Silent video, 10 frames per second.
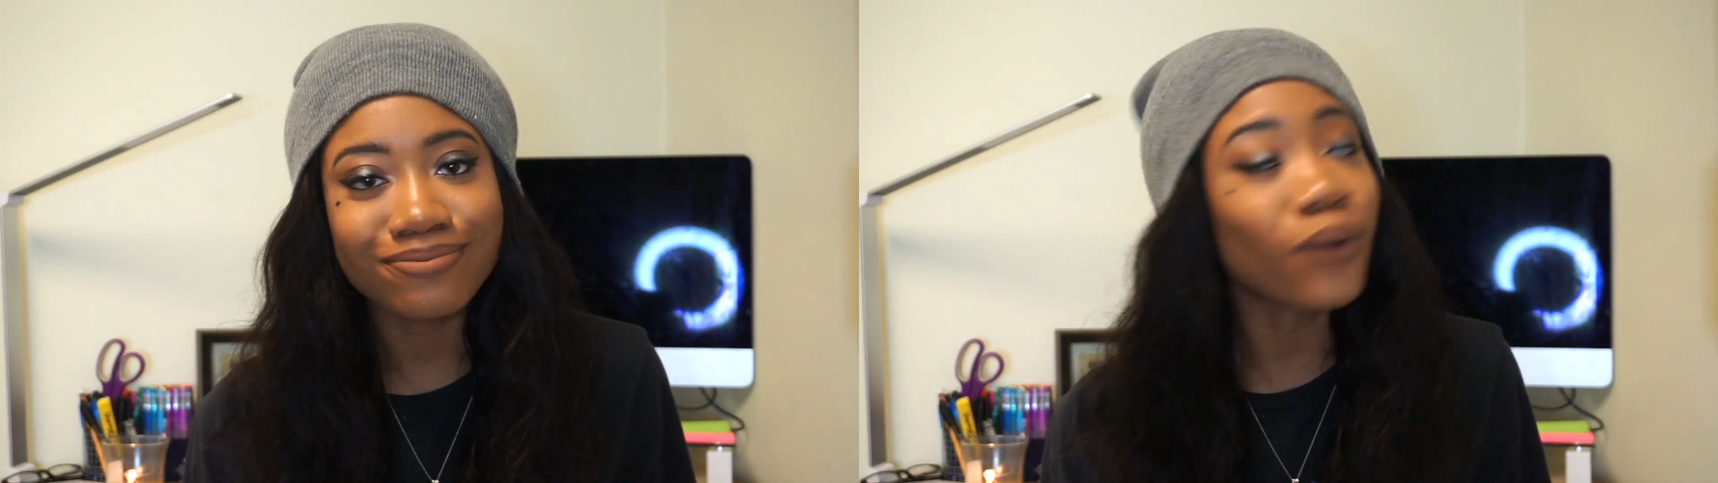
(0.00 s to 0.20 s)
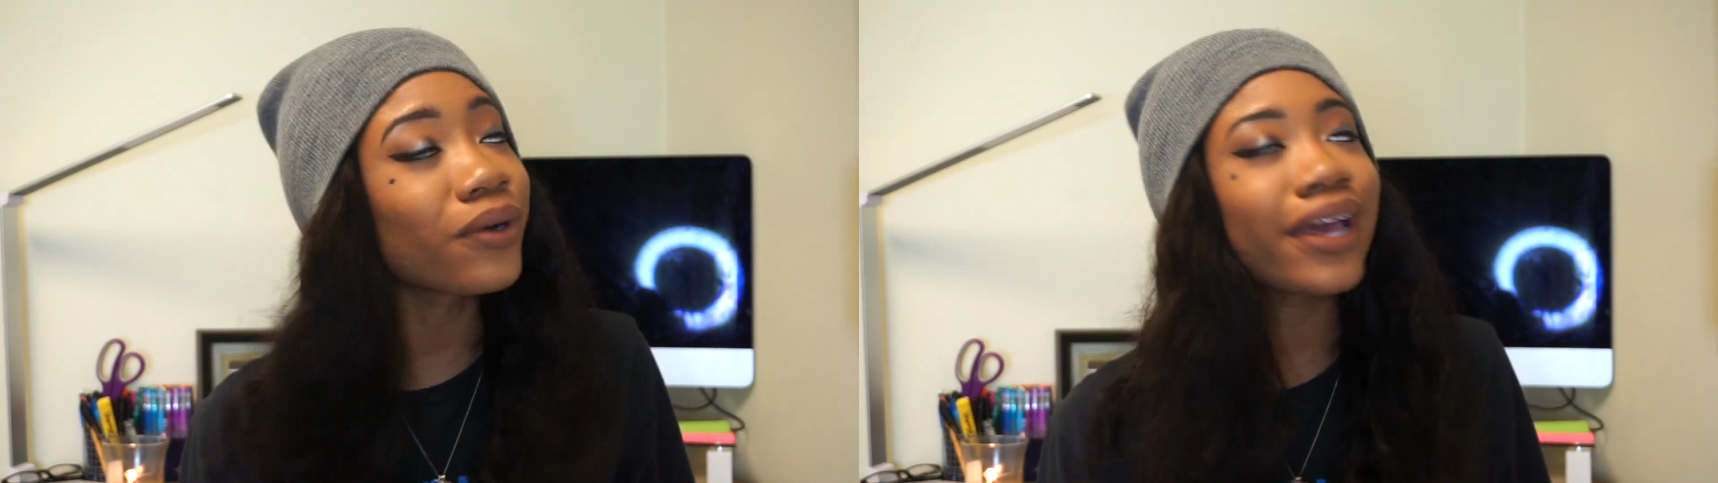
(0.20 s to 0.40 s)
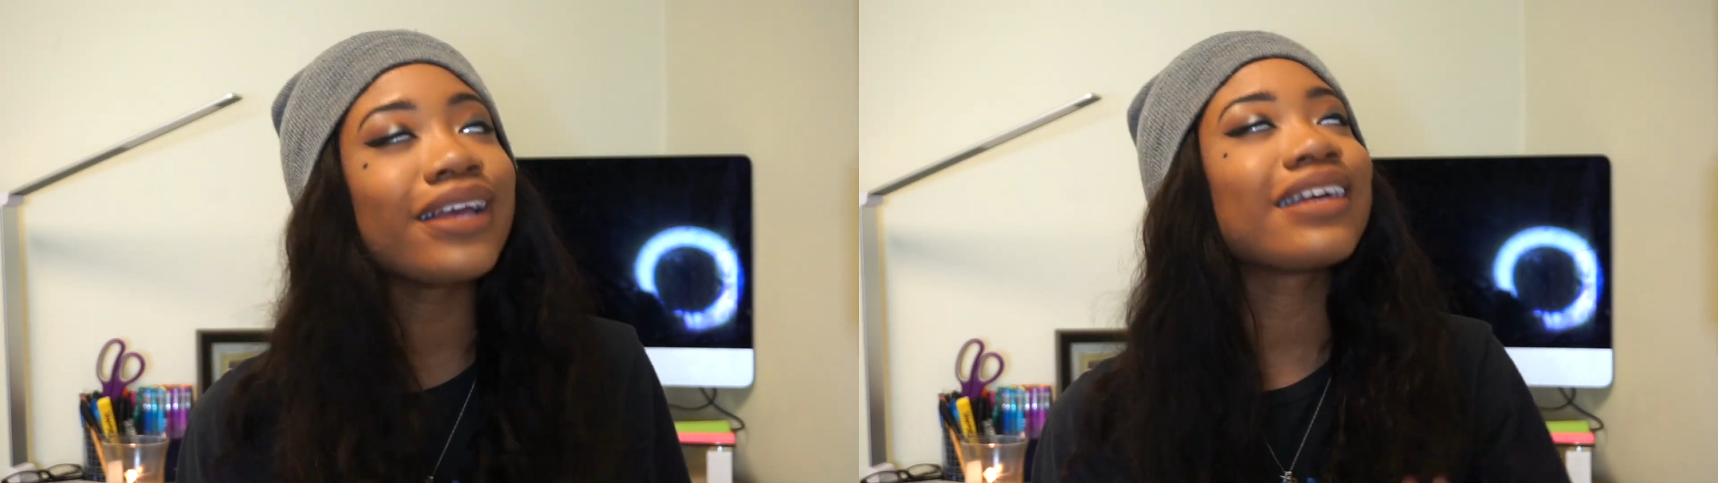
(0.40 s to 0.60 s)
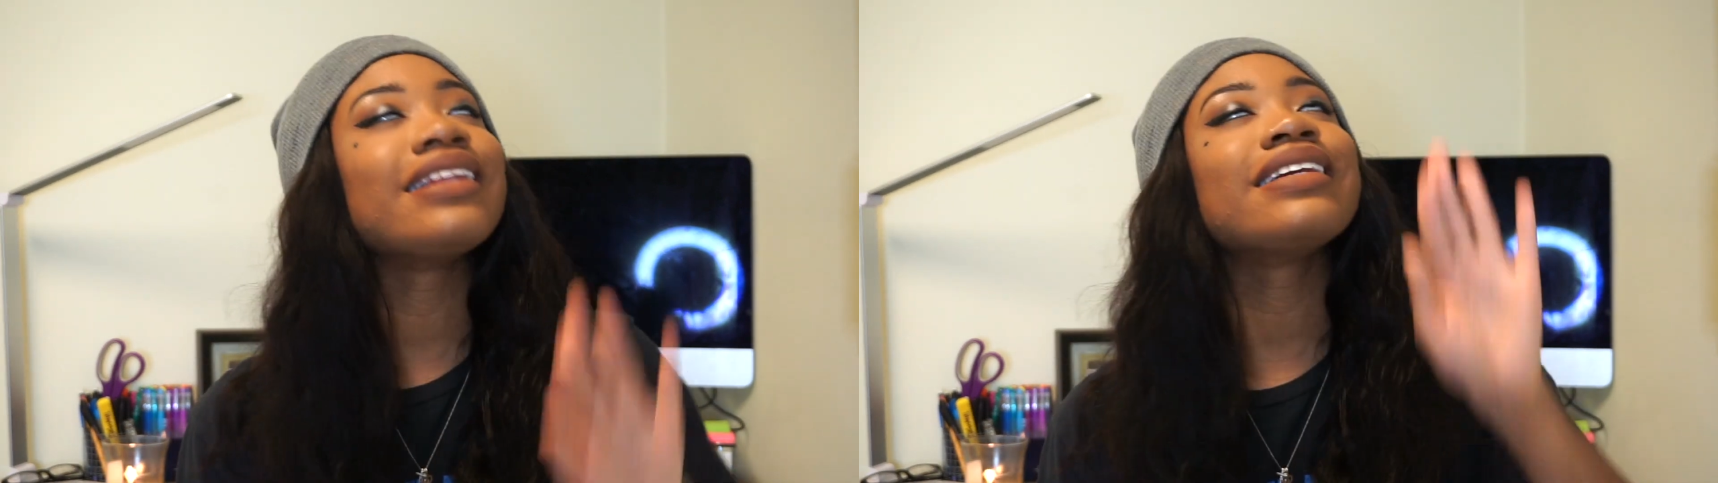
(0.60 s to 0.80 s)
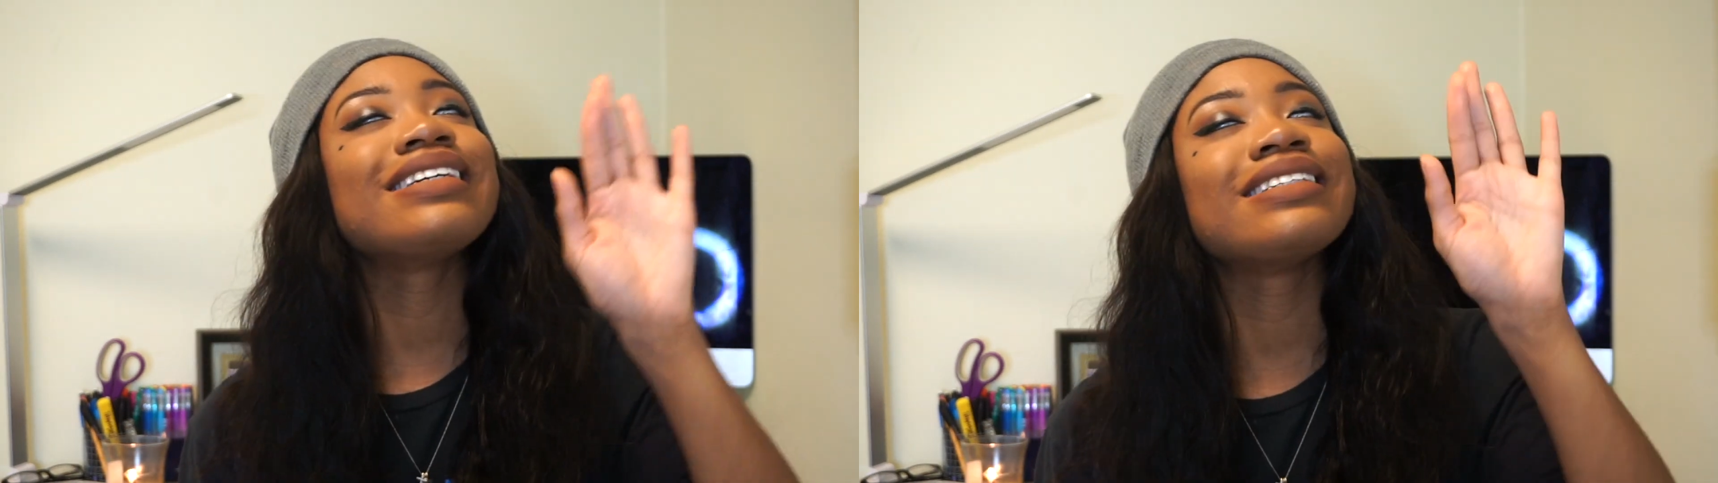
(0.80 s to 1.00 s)
Okay,
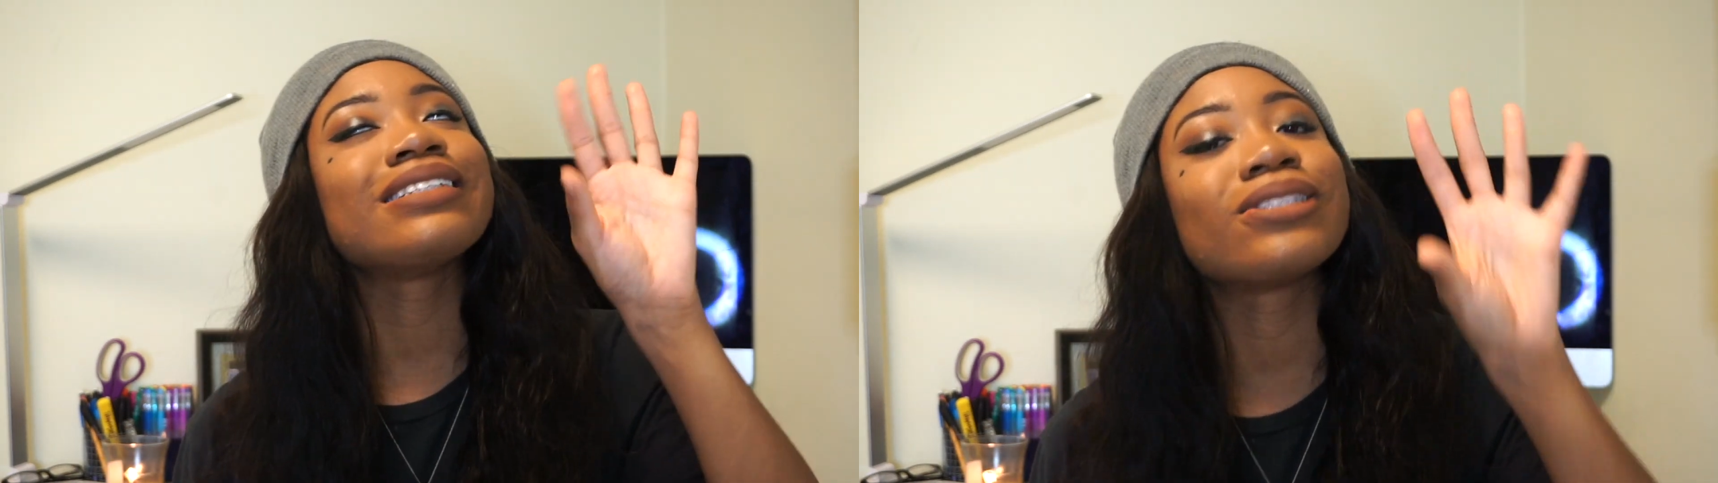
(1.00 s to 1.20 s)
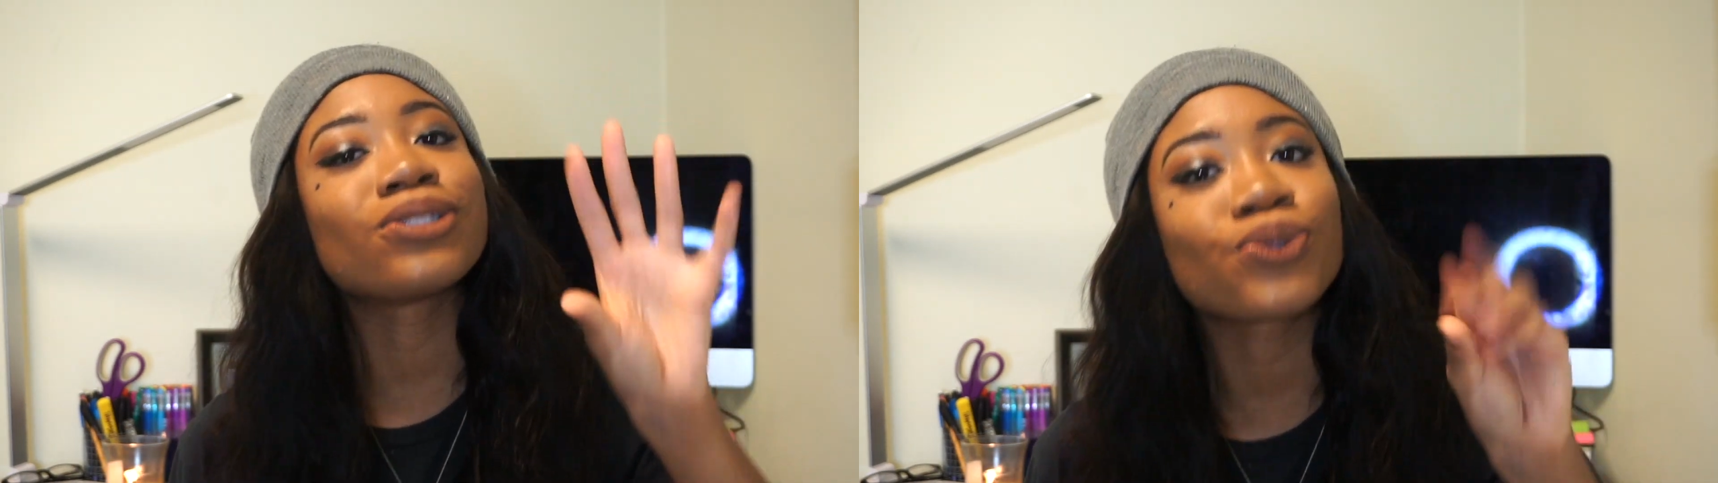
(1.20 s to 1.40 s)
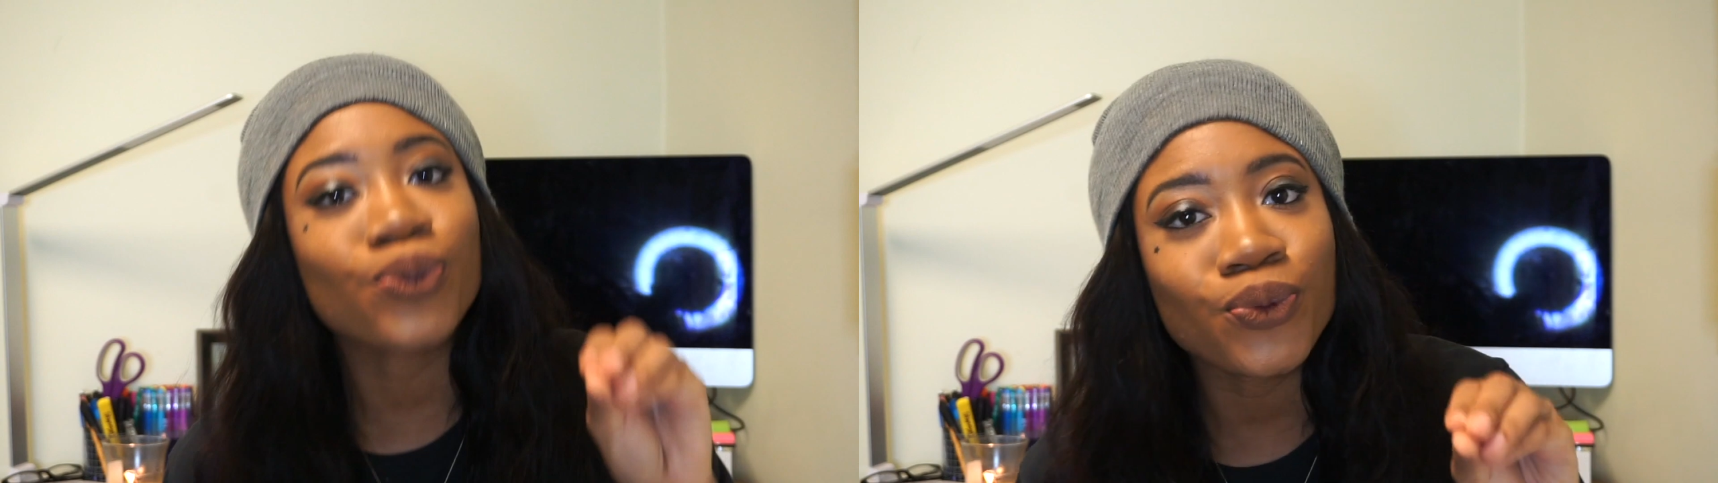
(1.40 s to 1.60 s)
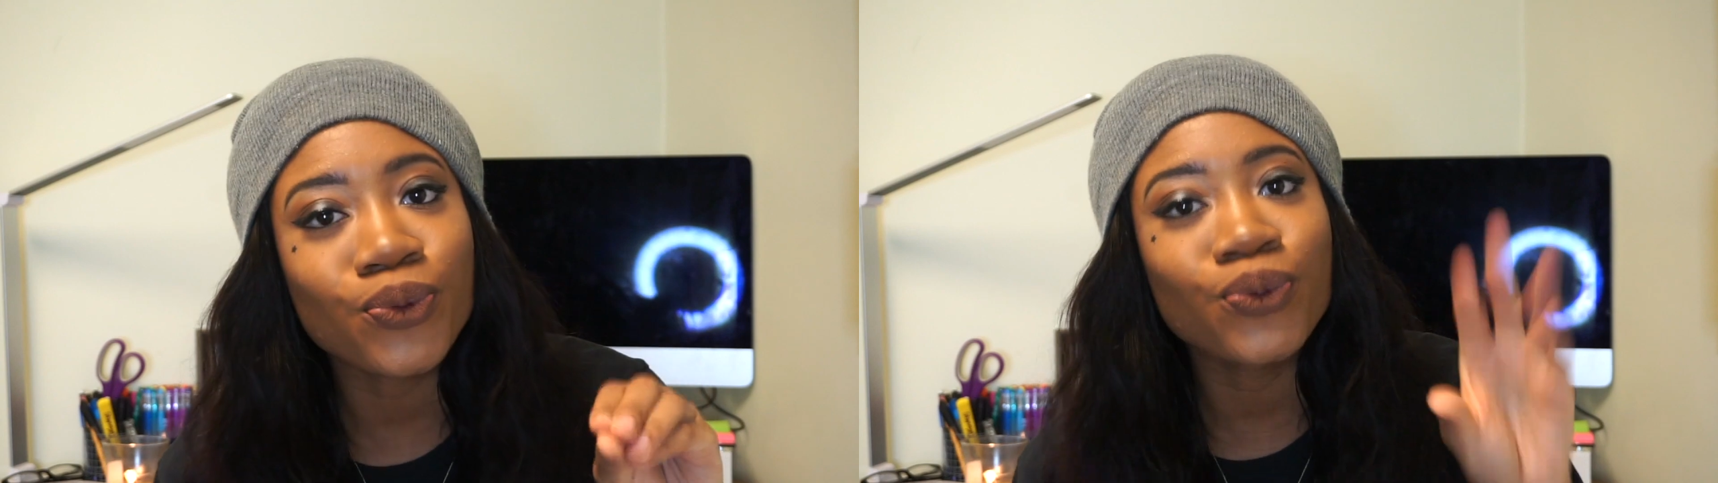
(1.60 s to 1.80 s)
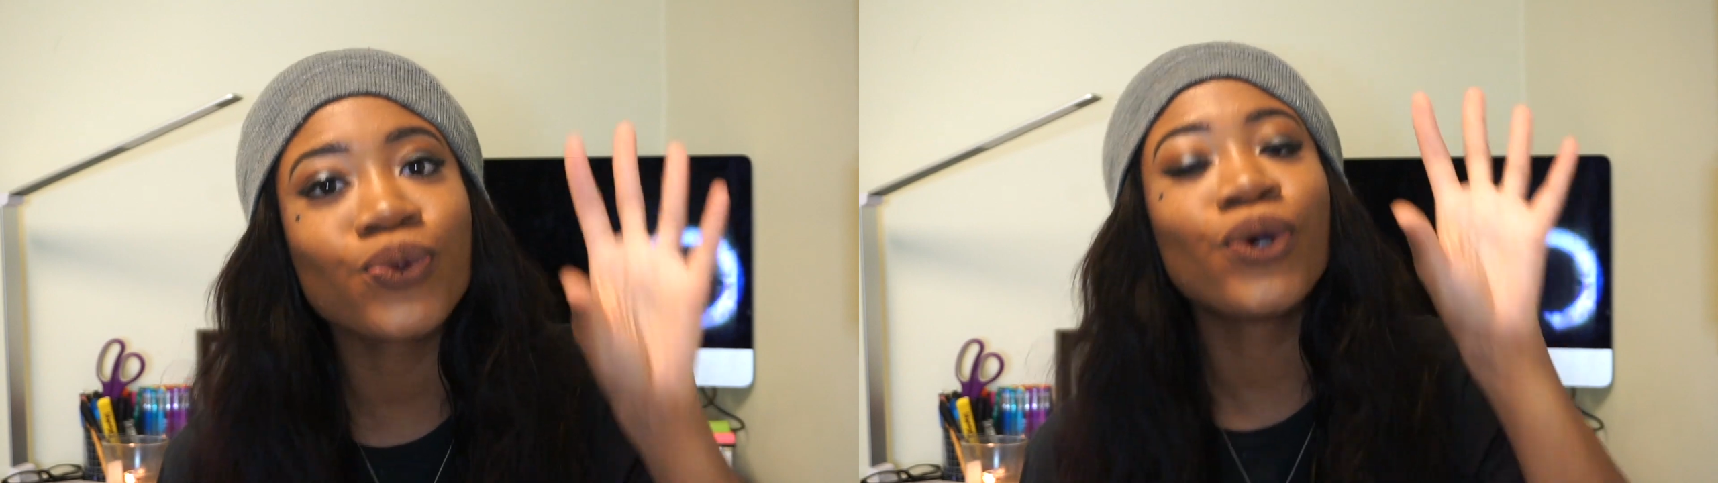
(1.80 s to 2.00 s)
clean is
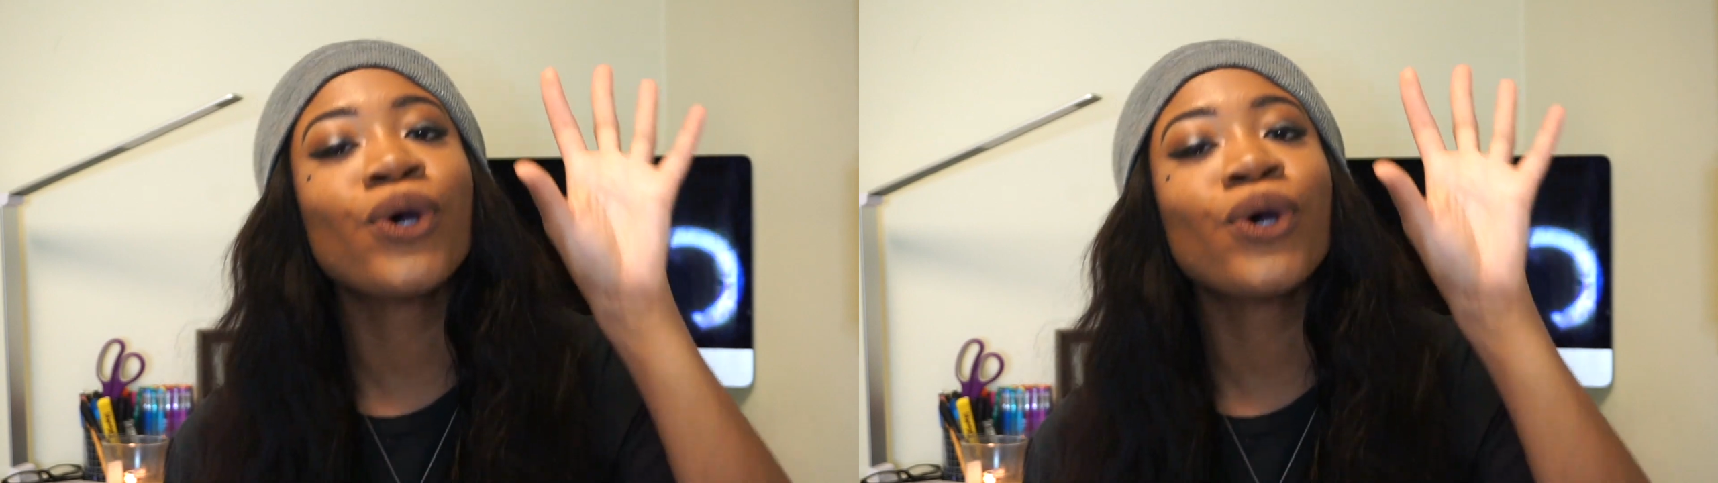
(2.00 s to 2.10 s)
so